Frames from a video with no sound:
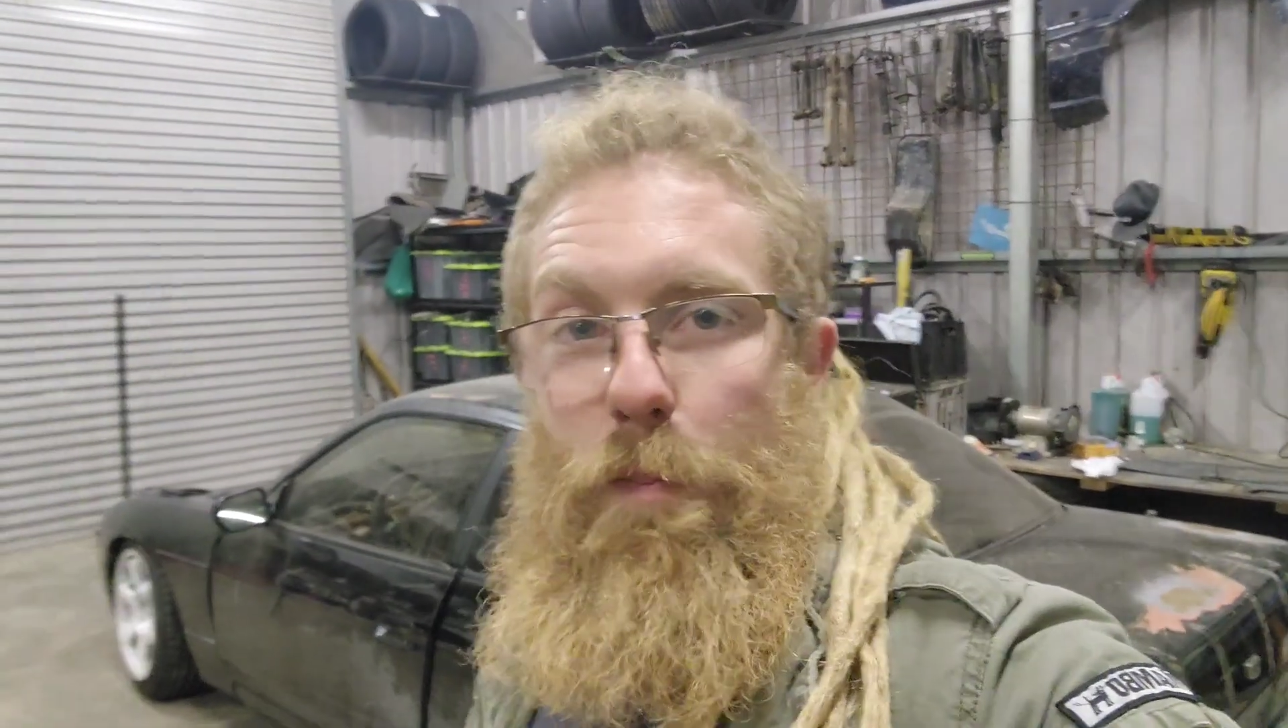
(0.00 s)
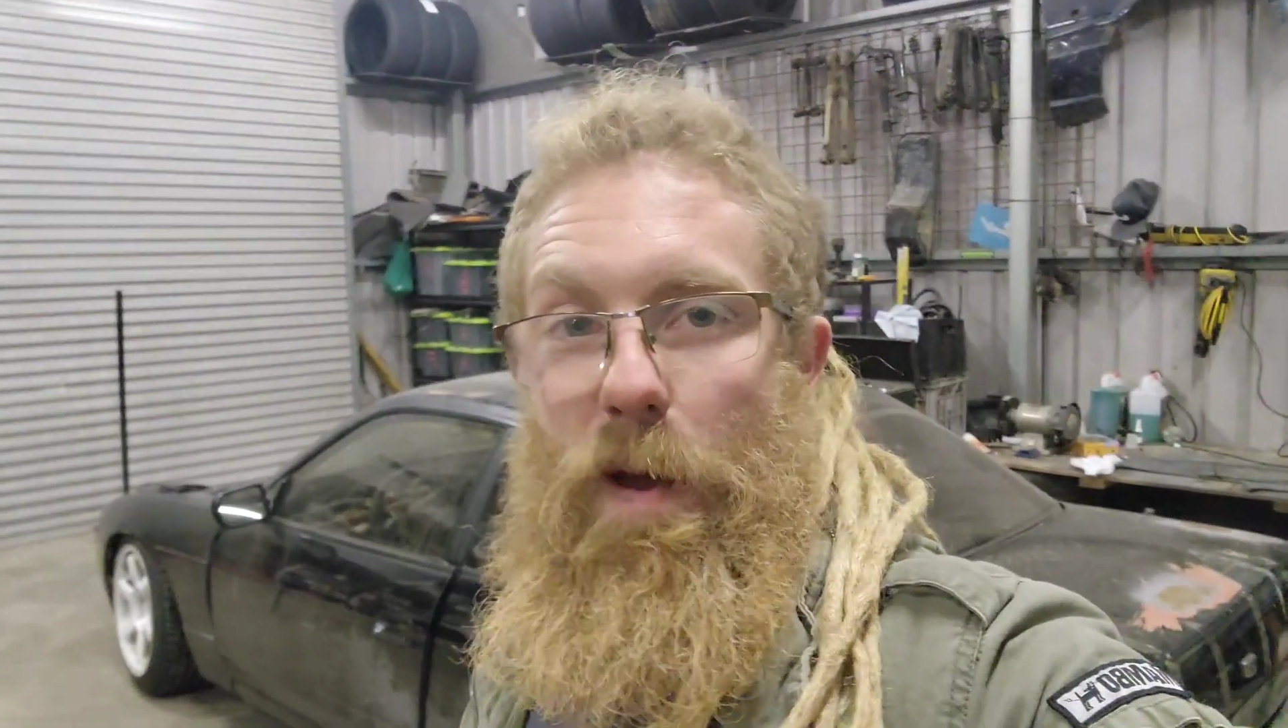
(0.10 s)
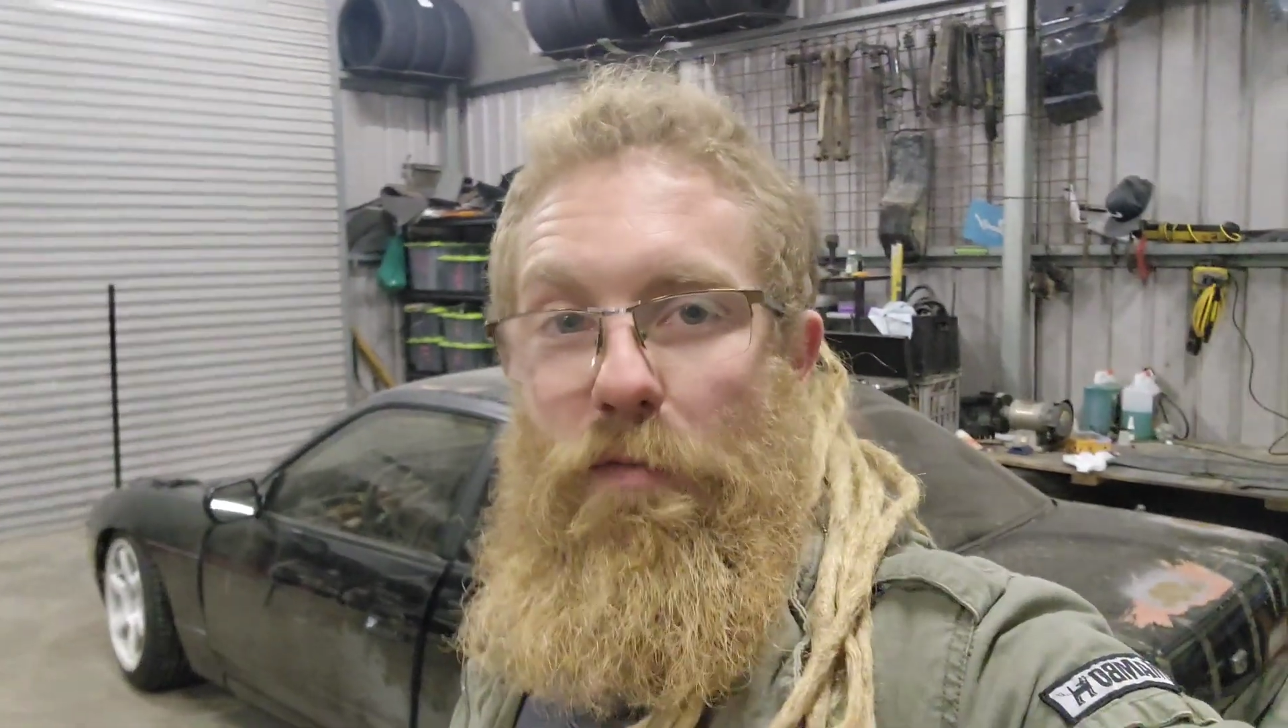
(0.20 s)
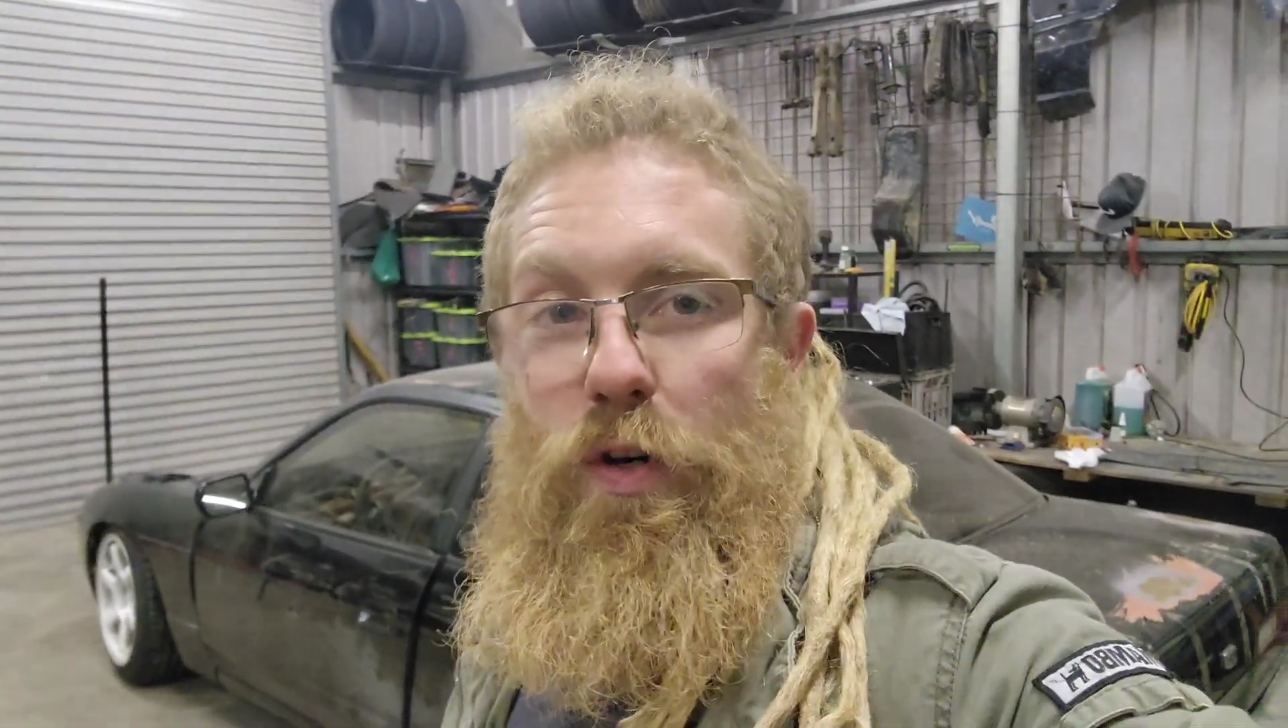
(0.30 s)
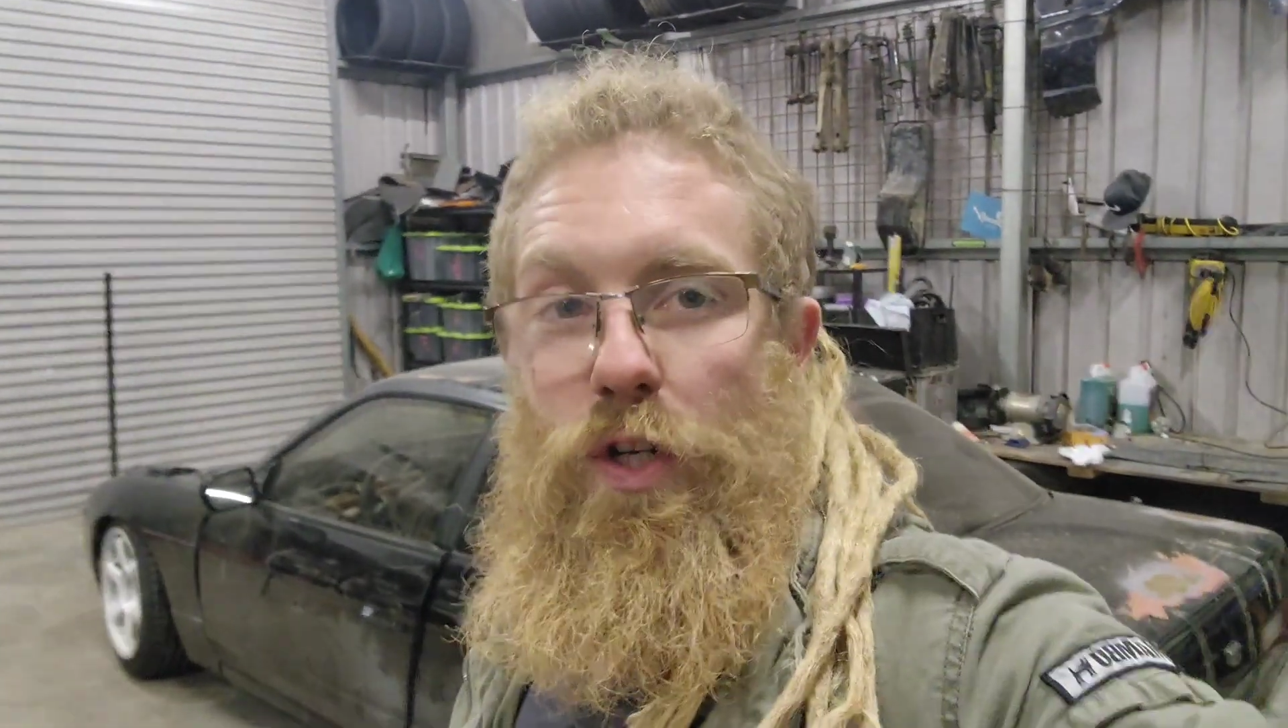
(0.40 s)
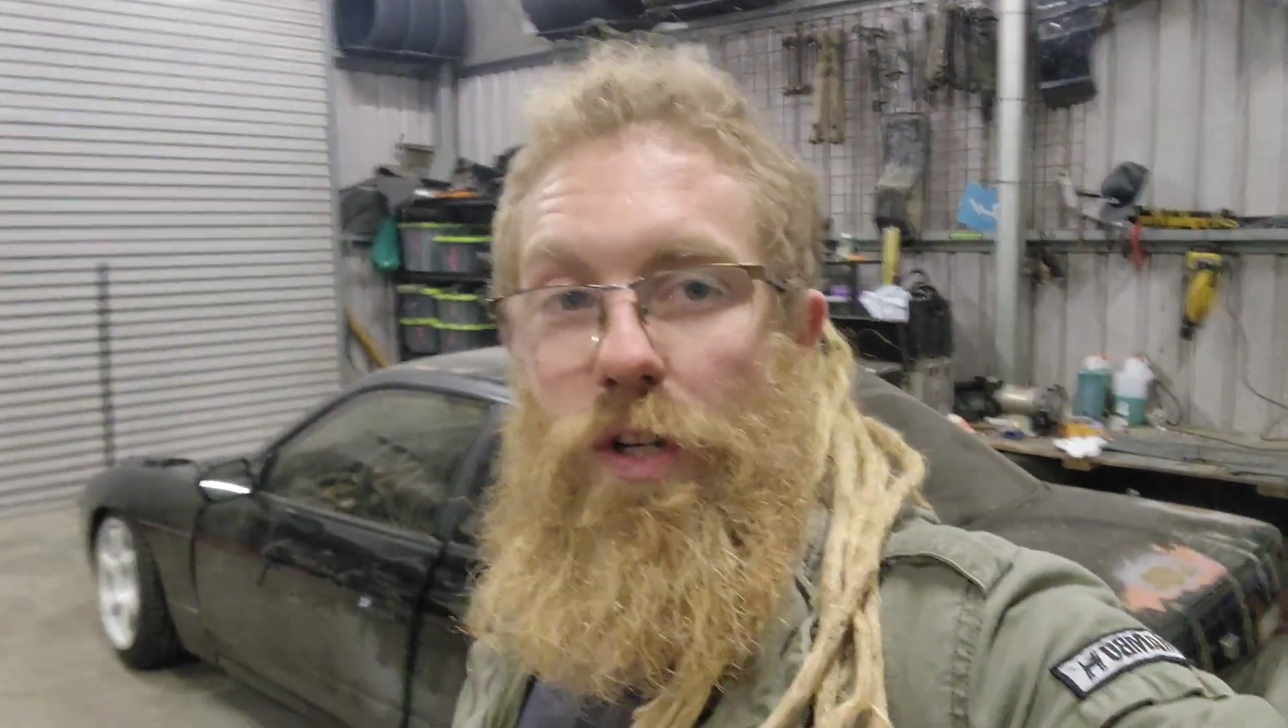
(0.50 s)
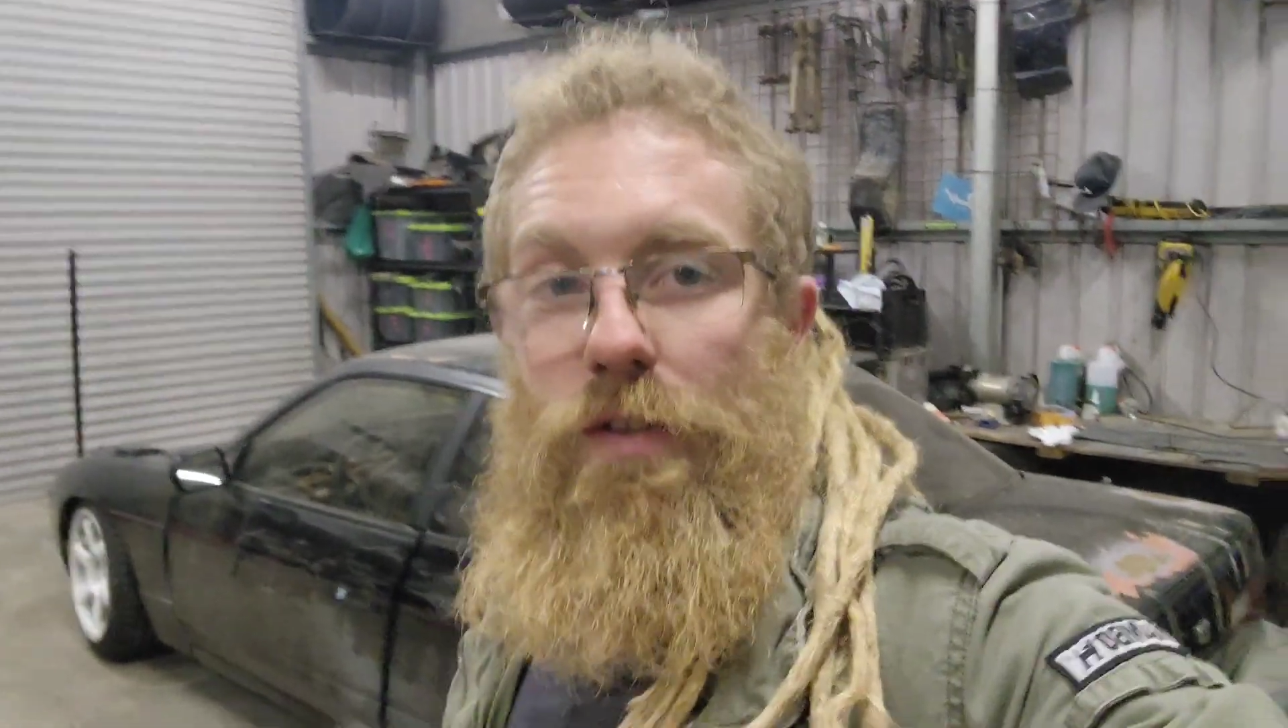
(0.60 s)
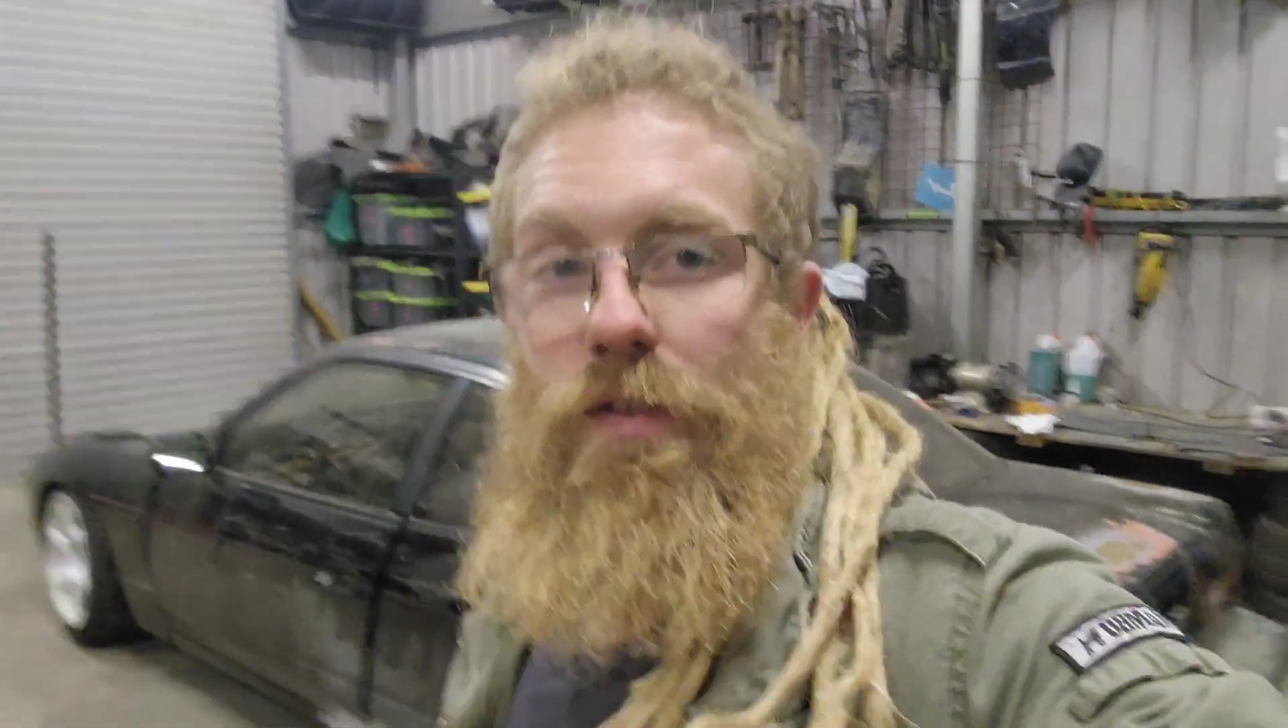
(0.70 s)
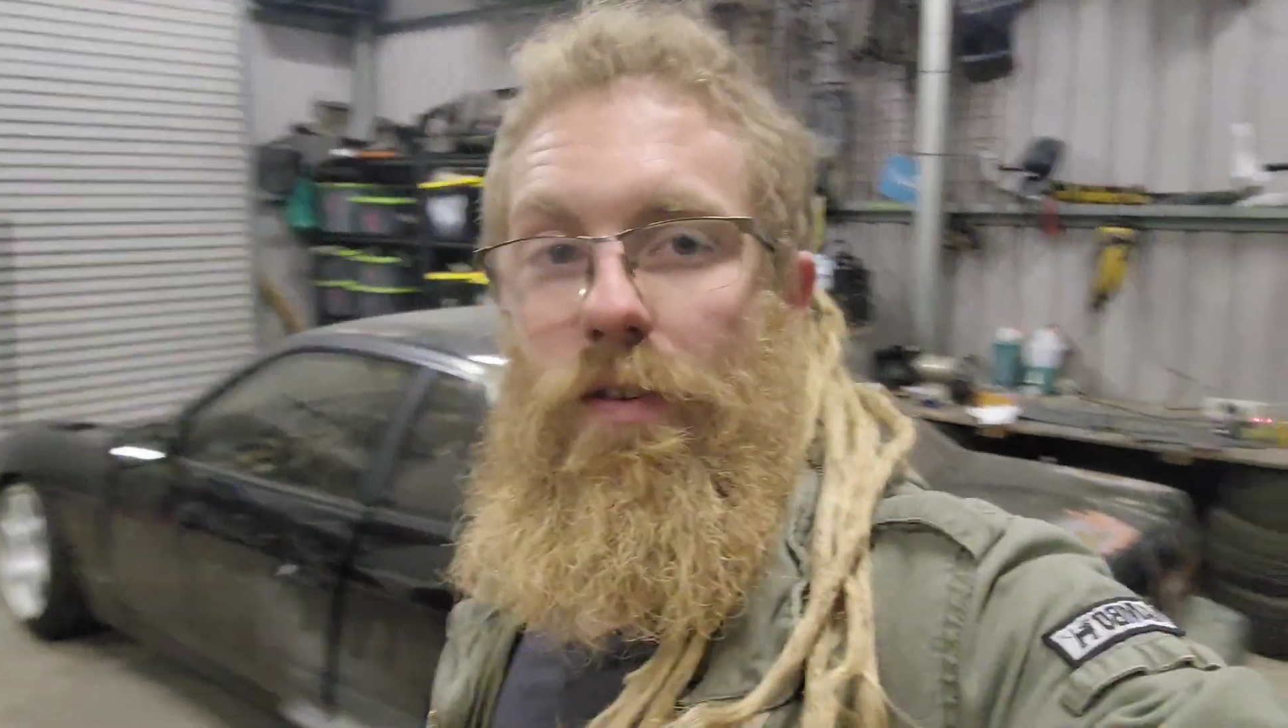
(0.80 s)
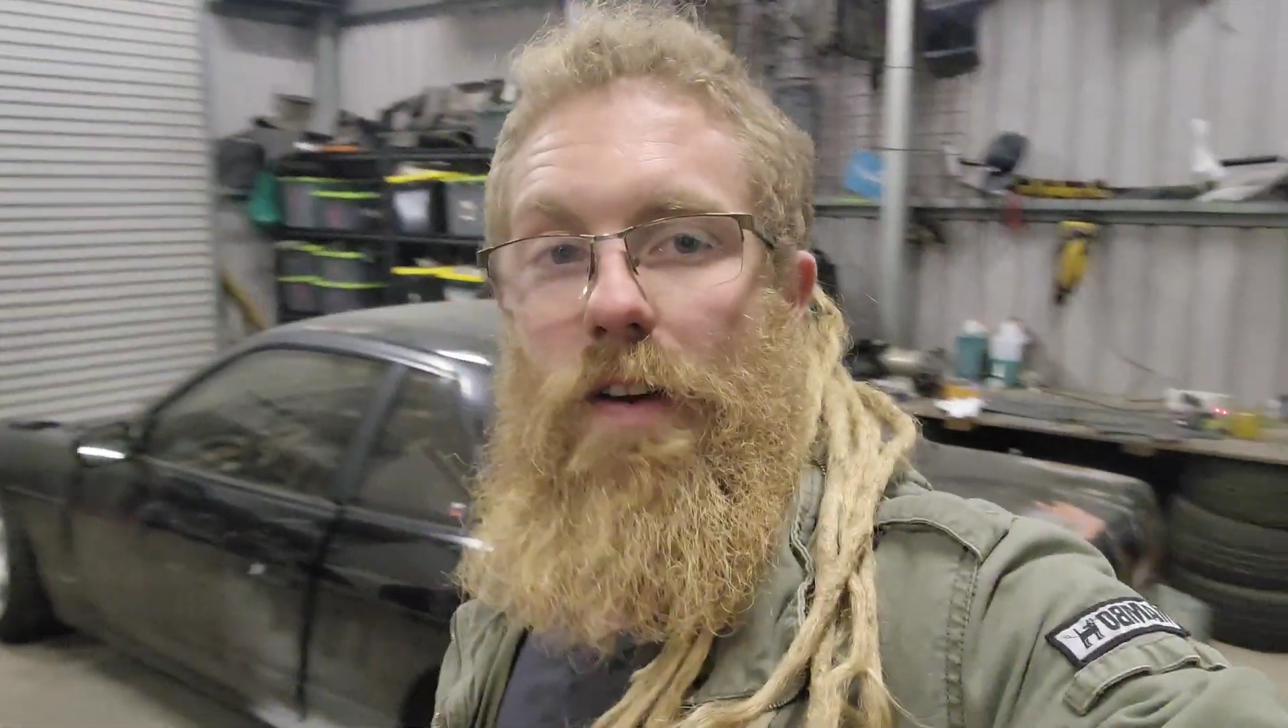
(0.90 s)

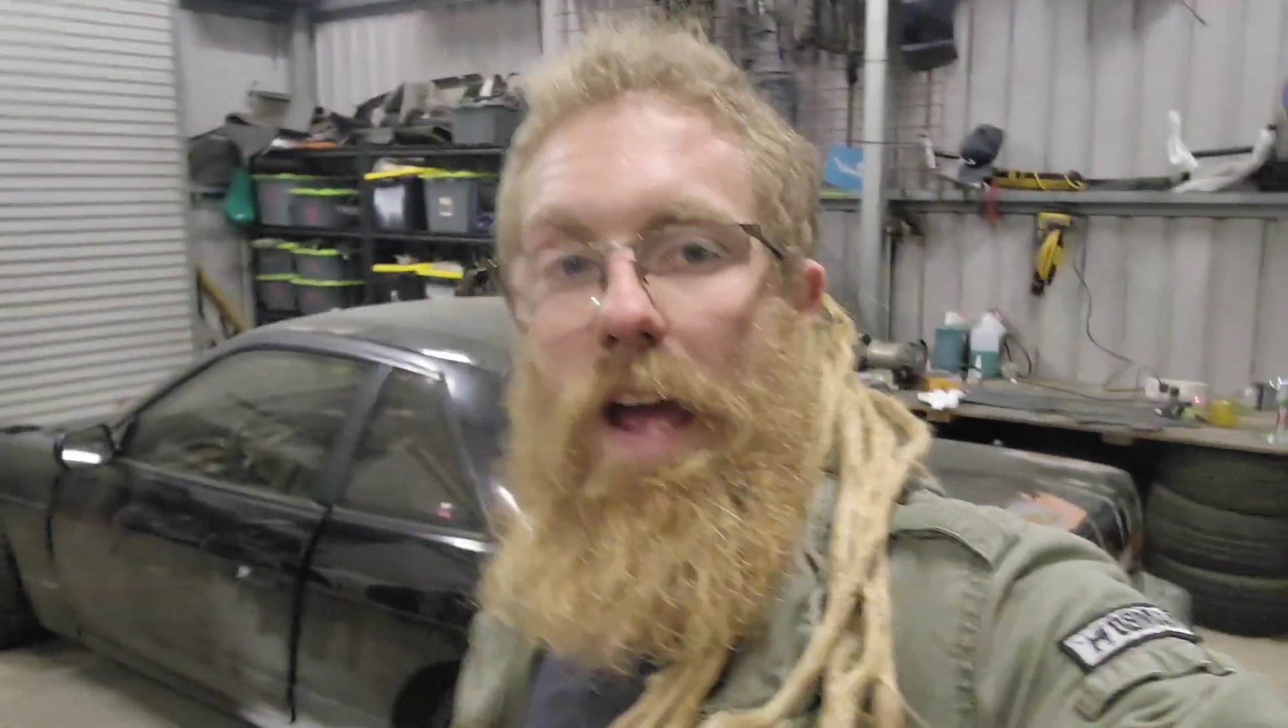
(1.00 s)
beverages